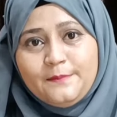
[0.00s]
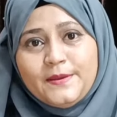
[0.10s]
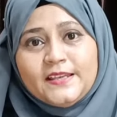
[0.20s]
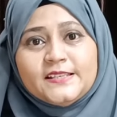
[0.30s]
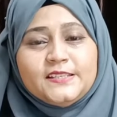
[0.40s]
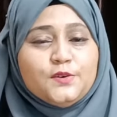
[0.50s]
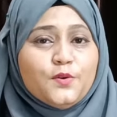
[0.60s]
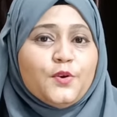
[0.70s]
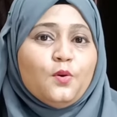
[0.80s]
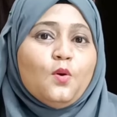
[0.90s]
because
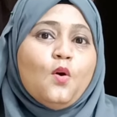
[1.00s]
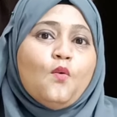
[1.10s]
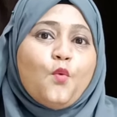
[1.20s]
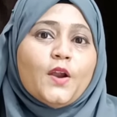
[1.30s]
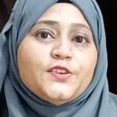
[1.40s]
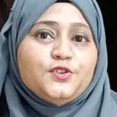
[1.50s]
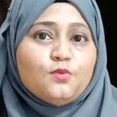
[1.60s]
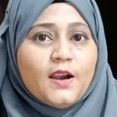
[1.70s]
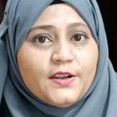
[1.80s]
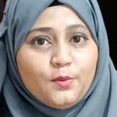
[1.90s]
you know what
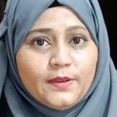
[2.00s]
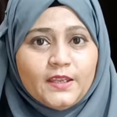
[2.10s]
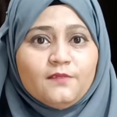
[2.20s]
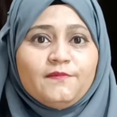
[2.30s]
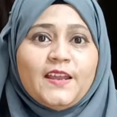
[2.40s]
you are doing.